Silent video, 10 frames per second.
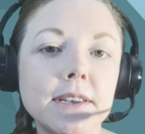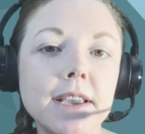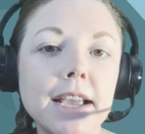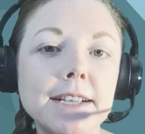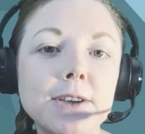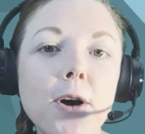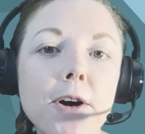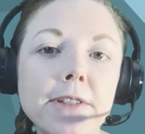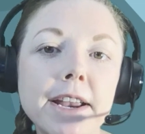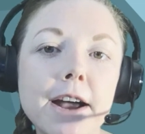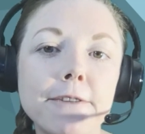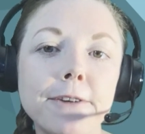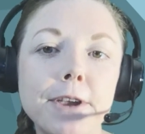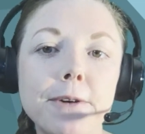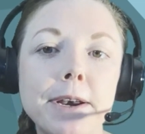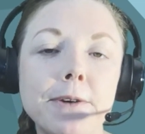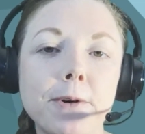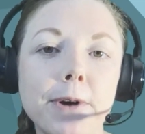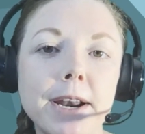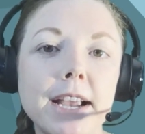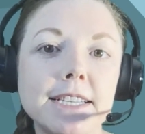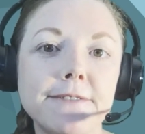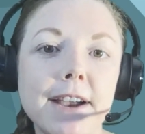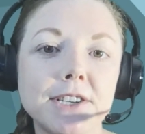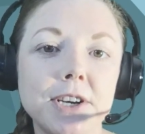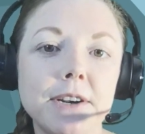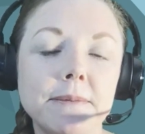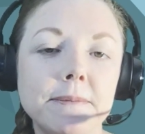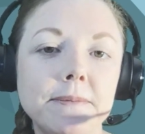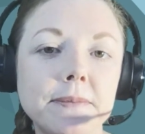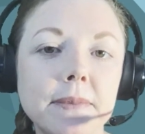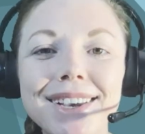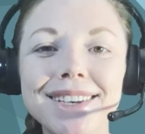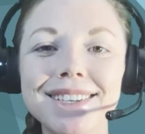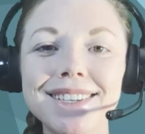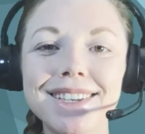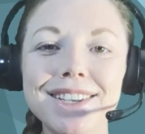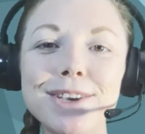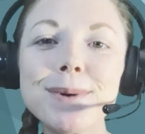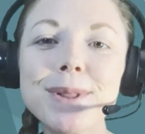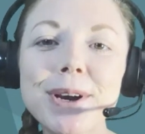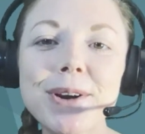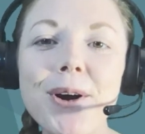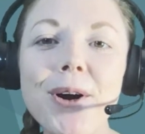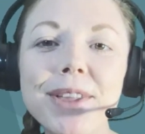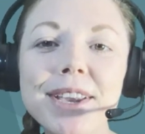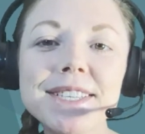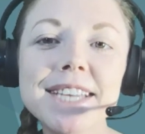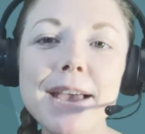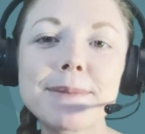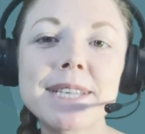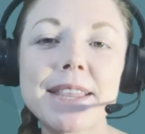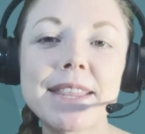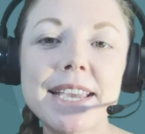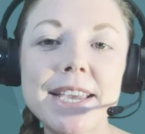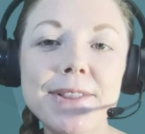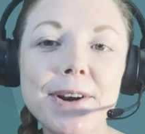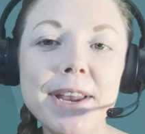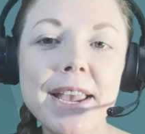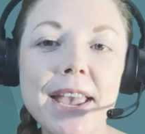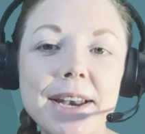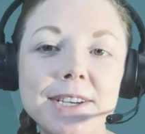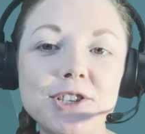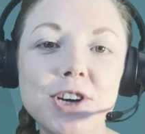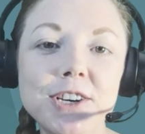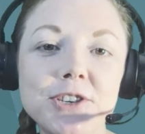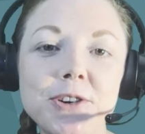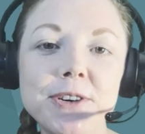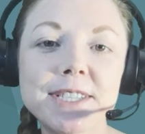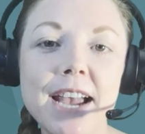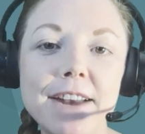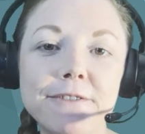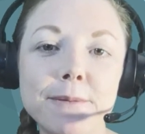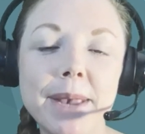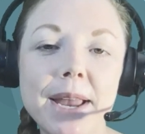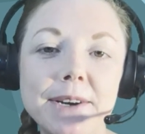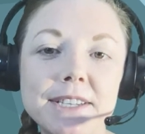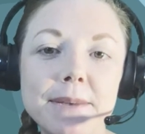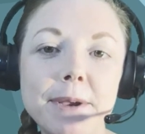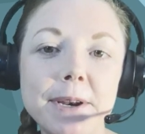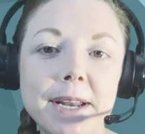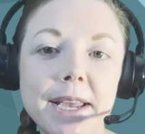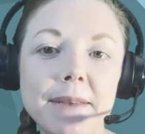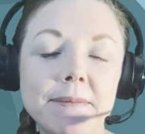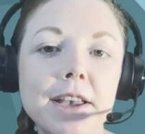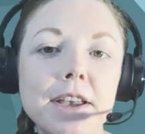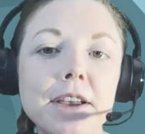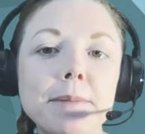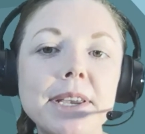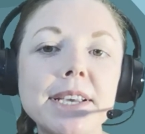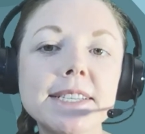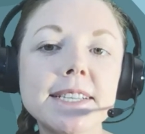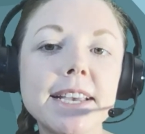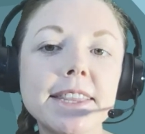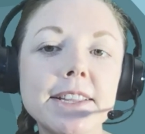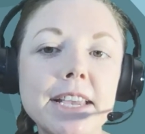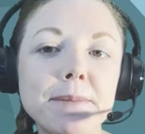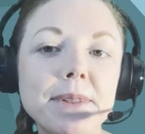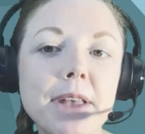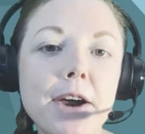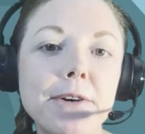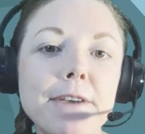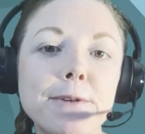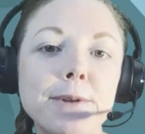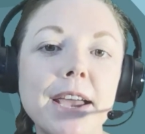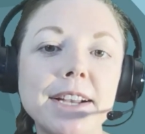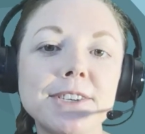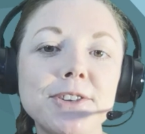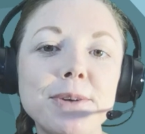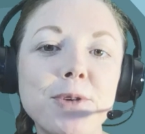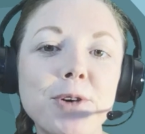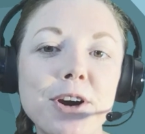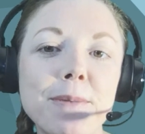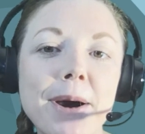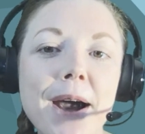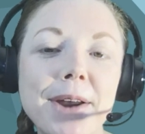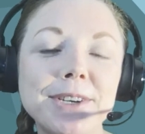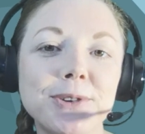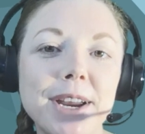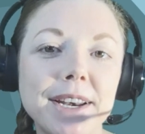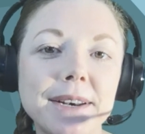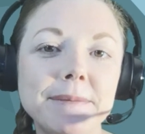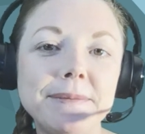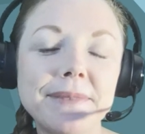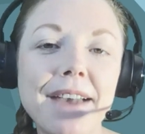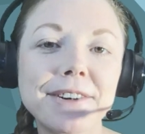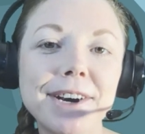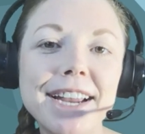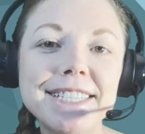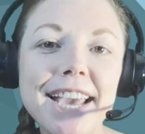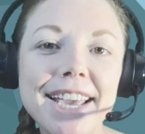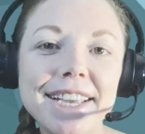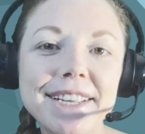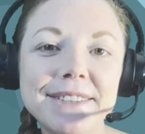It's all laid out for you in an organized fashion. You will learn all these steps in the e-learning and instructional design for beginners community. Please click the link below if you would like to learn more about how to join. Have a great day!